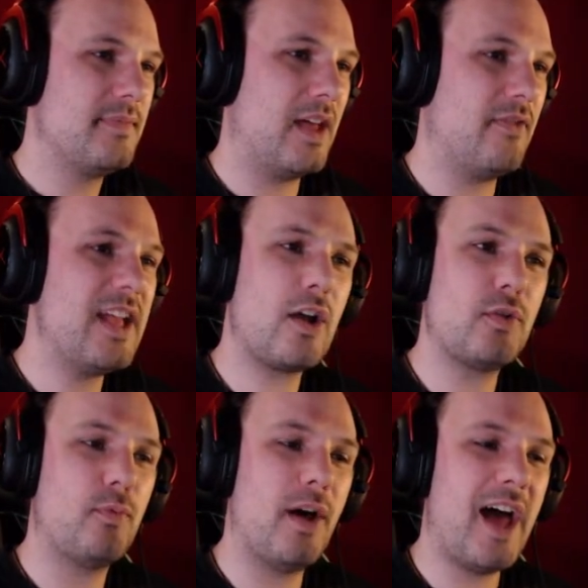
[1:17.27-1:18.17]
I think I
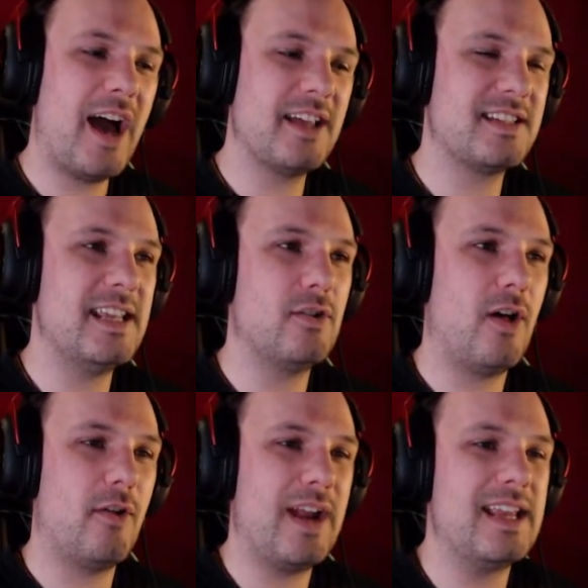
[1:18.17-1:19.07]
got one ice needle
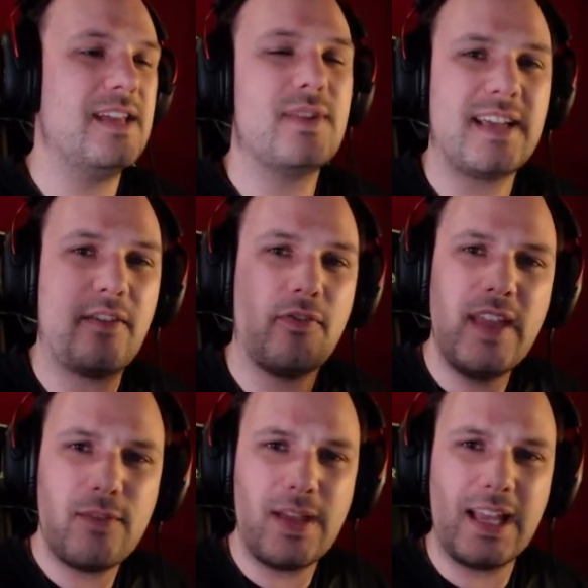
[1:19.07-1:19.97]
already, which I
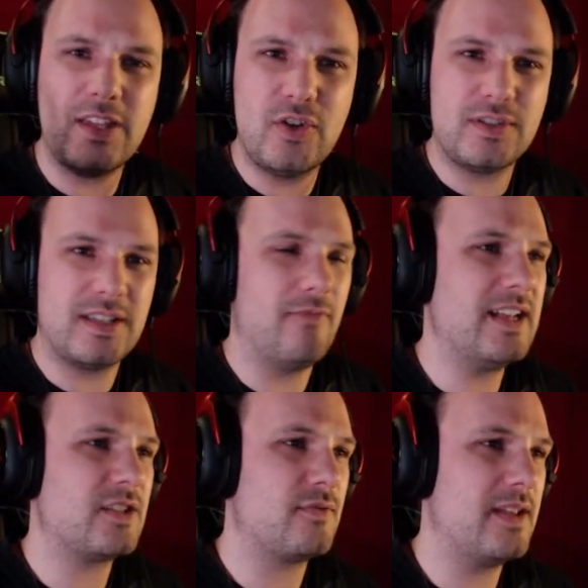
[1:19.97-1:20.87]
think we can use in
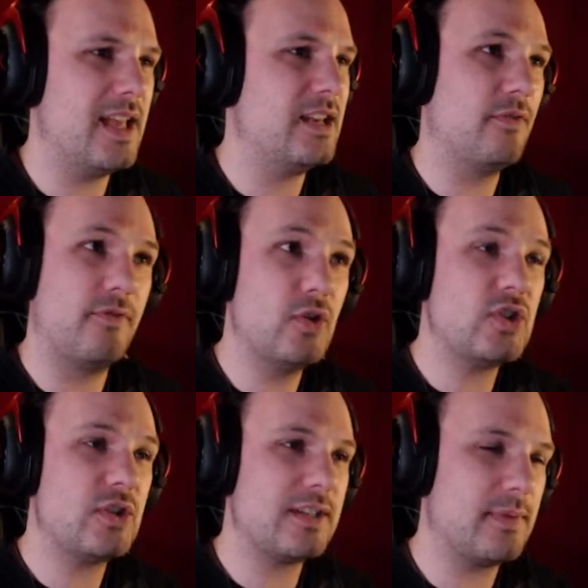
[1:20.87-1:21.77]
witchery in the
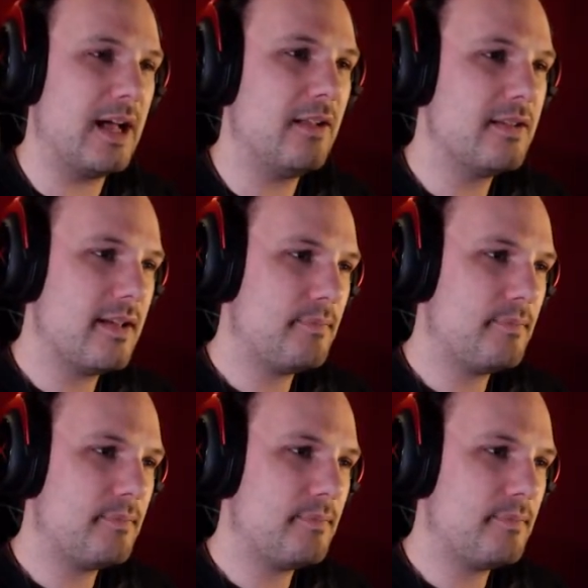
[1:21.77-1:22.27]
future as well.